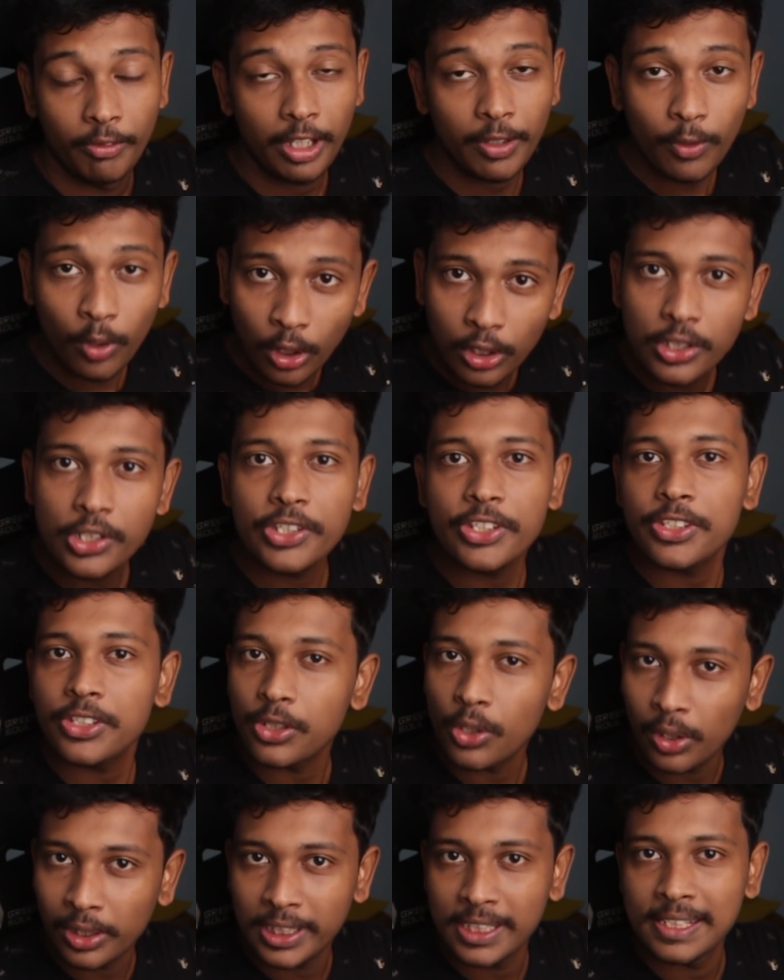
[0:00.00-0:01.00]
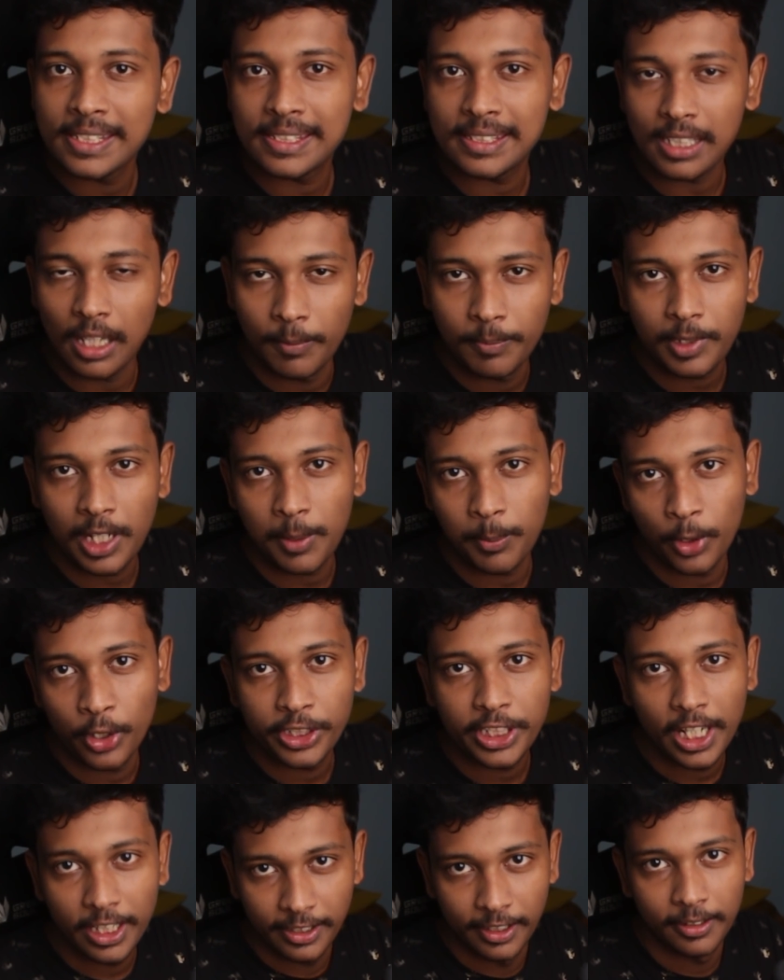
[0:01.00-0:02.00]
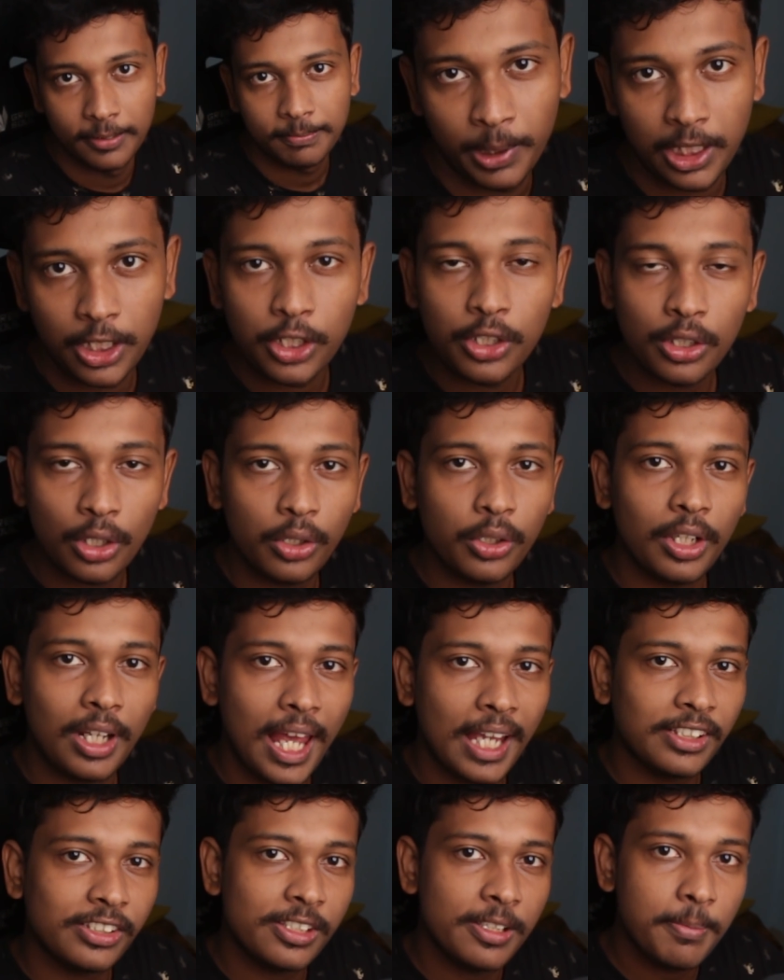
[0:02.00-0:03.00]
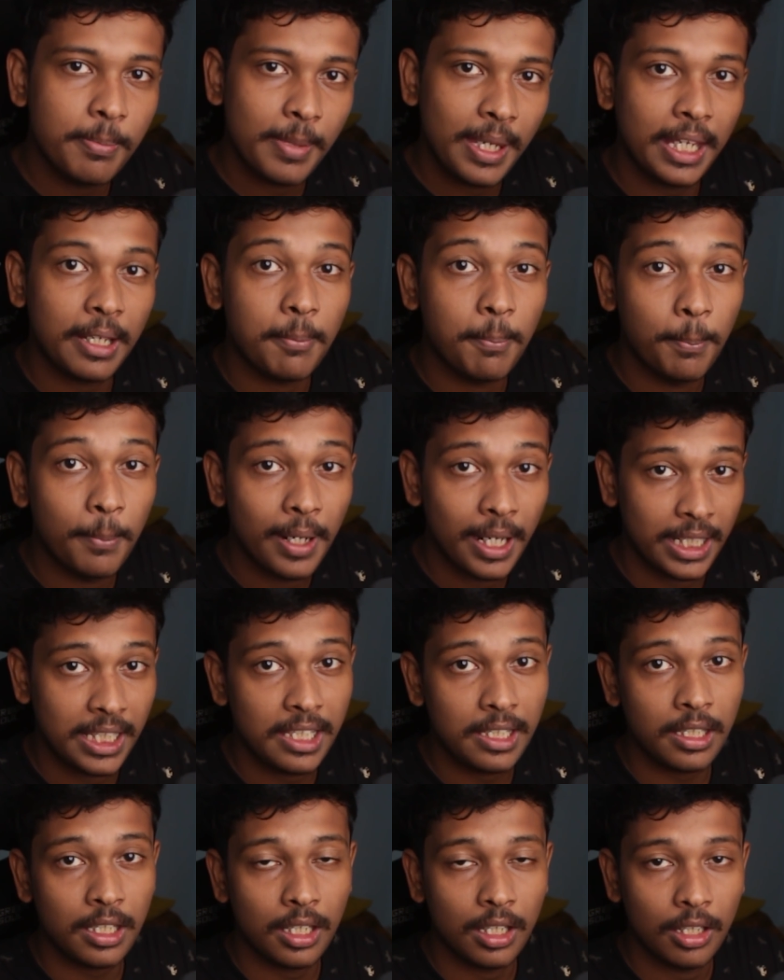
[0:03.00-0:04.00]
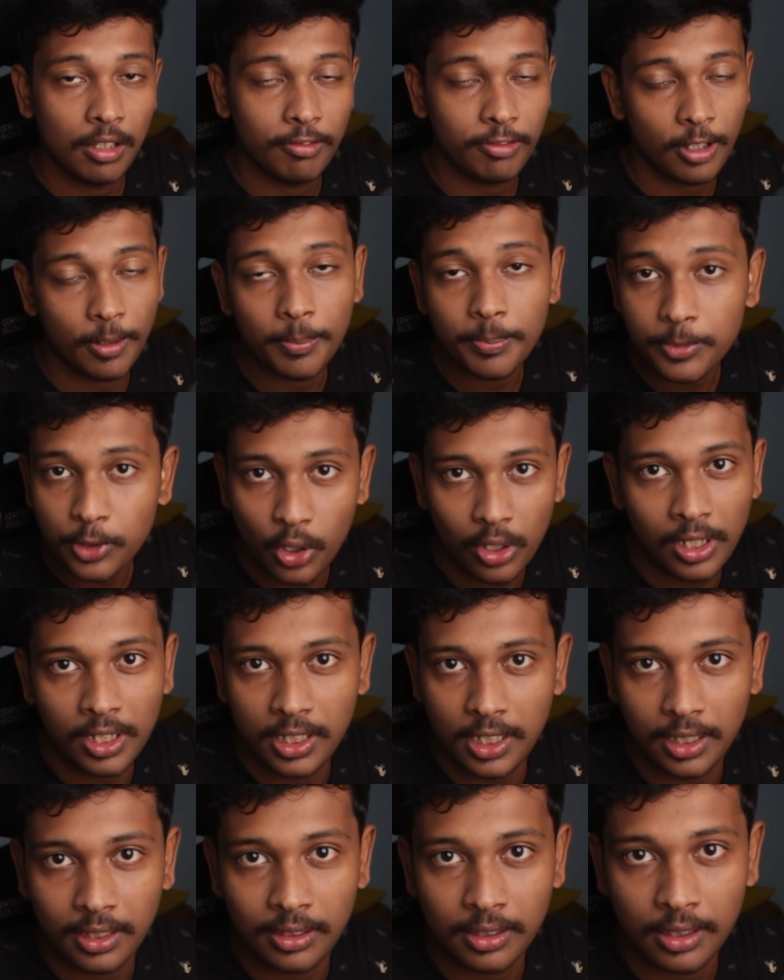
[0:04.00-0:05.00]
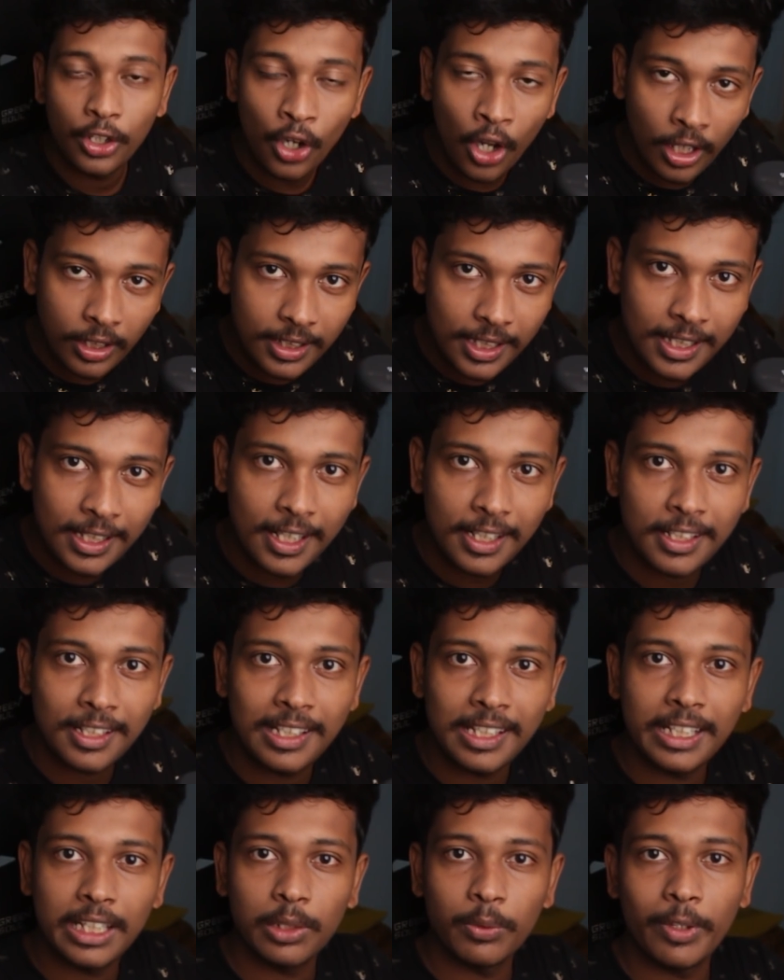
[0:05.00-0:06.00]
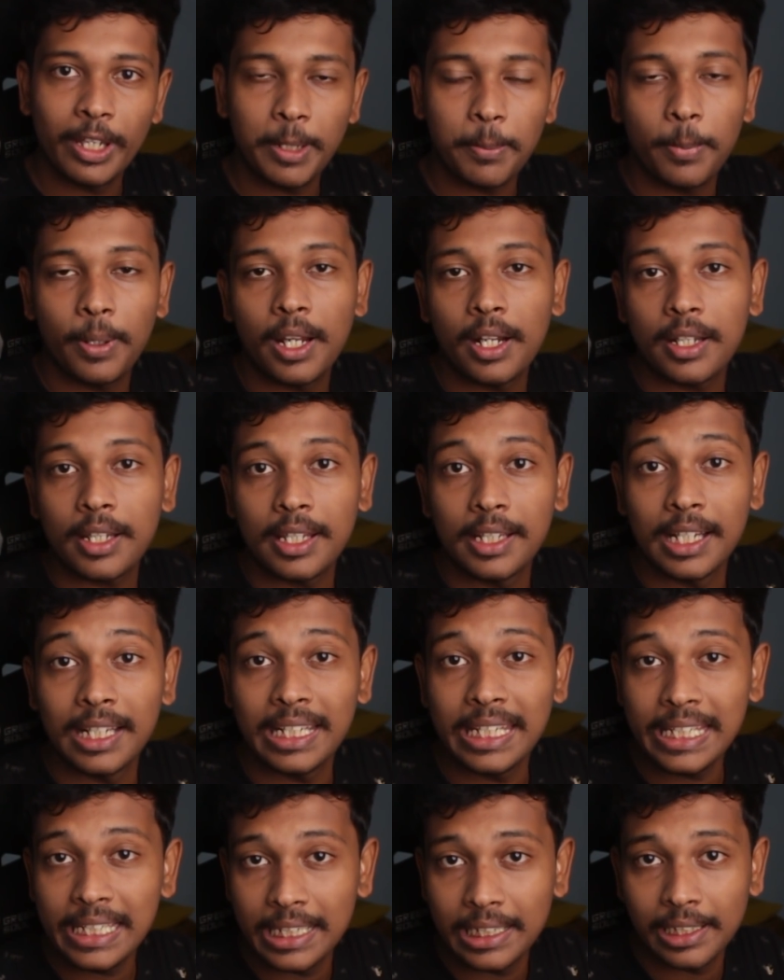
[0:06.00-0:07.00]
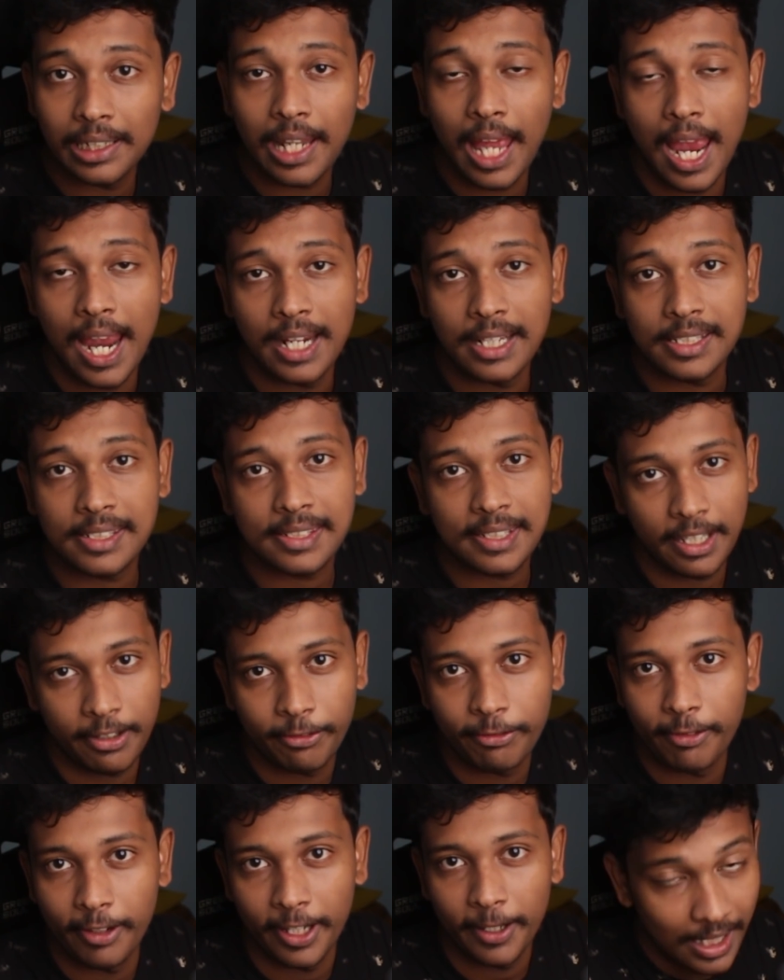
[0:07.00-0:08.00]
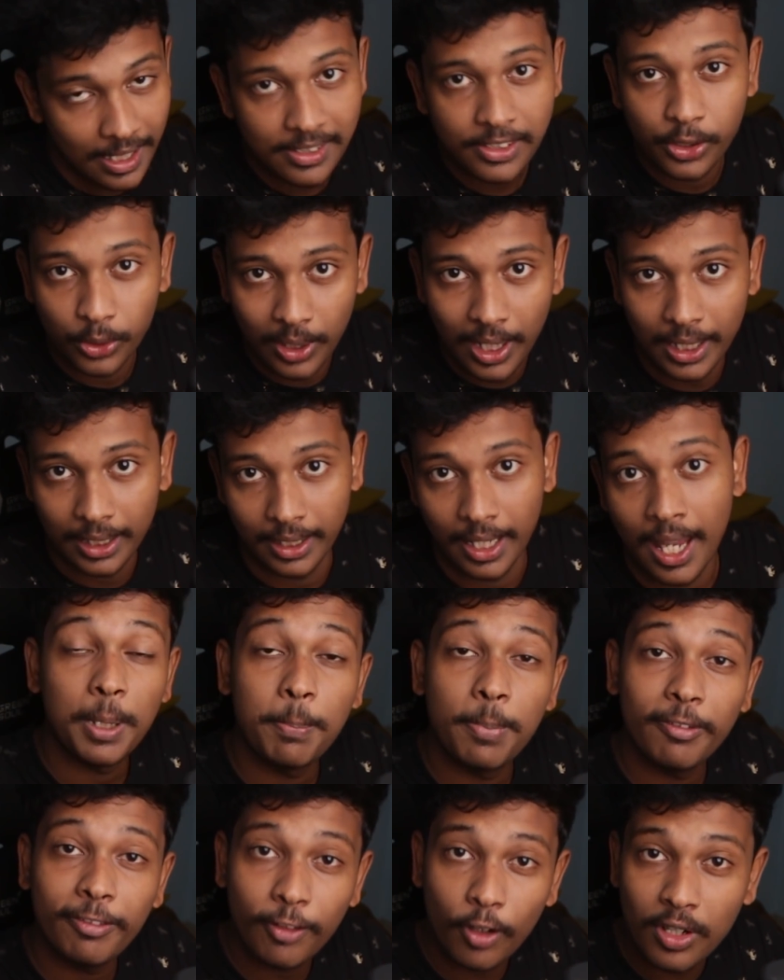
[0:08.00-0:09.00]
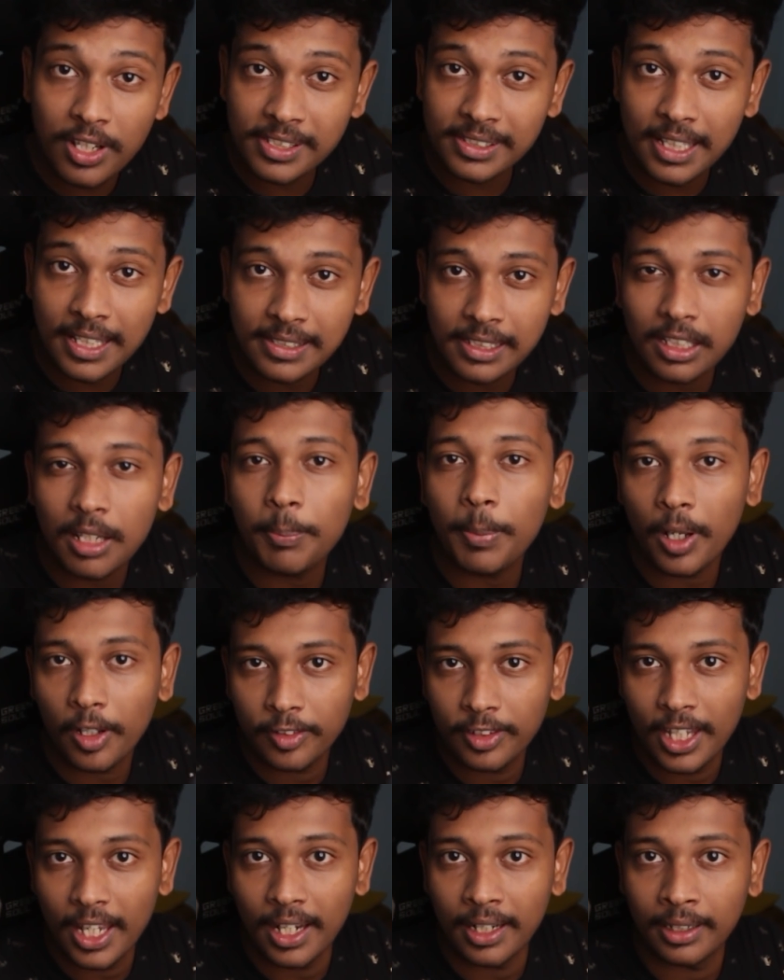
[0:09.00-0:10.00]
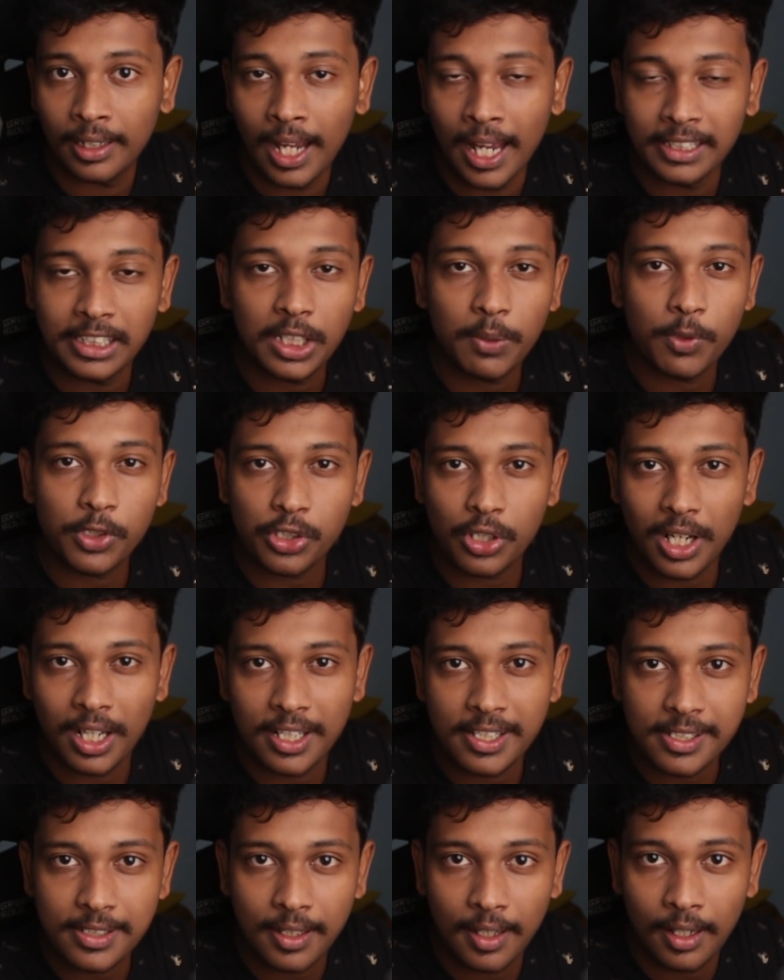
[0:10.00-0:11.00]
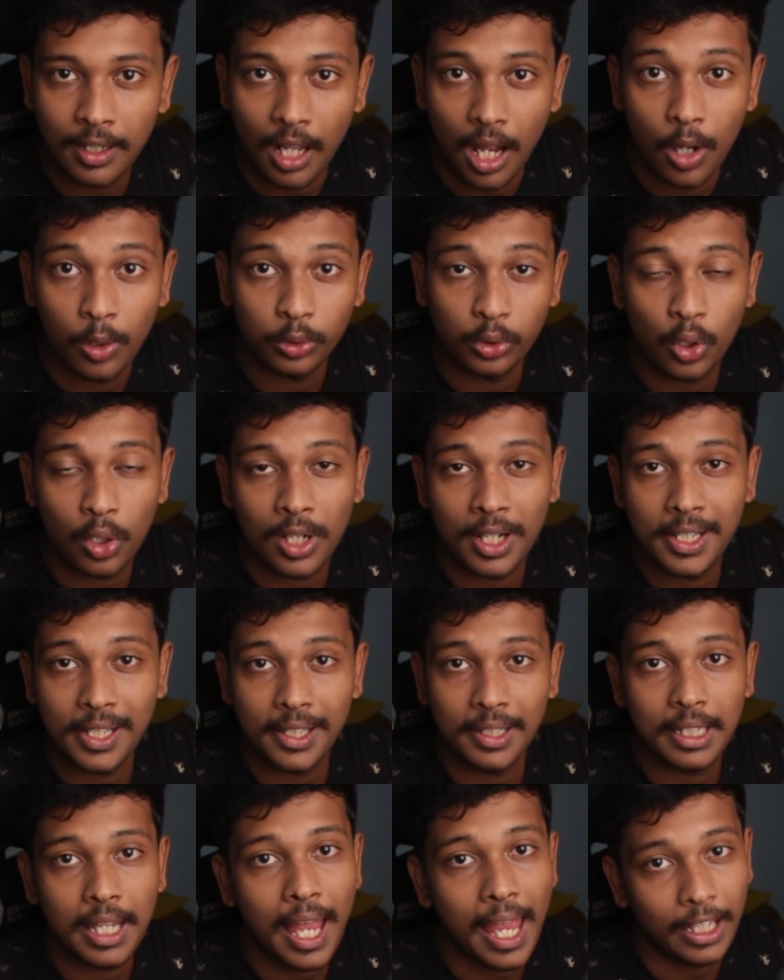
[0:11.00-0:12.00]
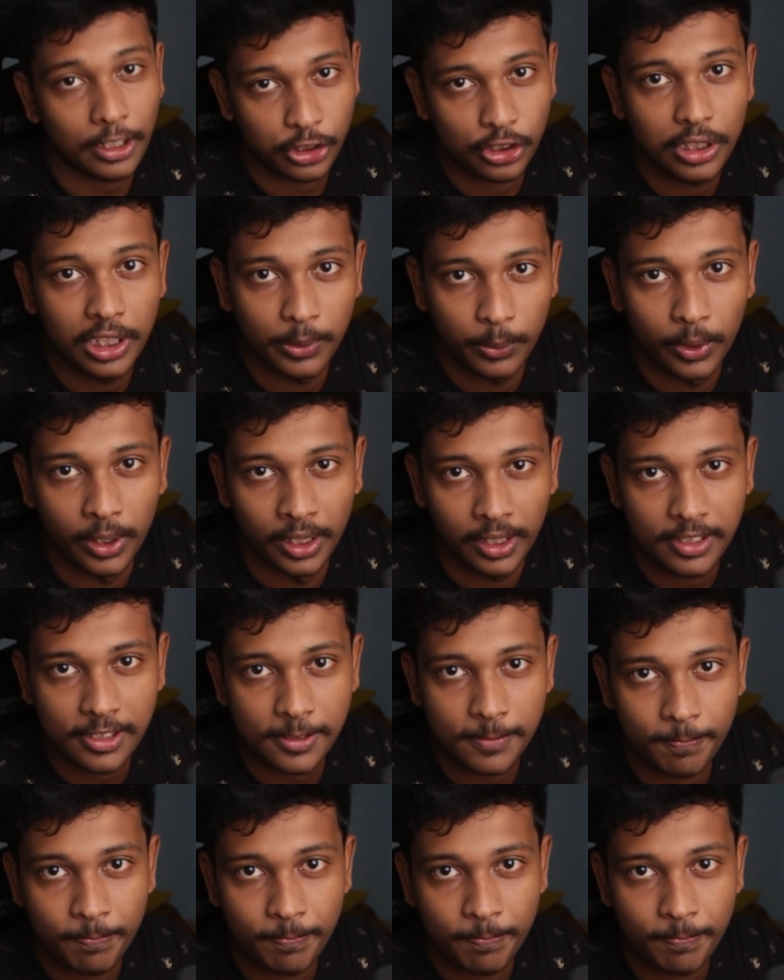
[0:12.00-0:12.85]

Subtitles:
We've all used torrents sometime or the other, but do you know you could actually make money from torrenting? Not in an illegal way, but in a legal and safe way. Yes, you can. But before discussing about that, I think we should understand how torrenting actually works.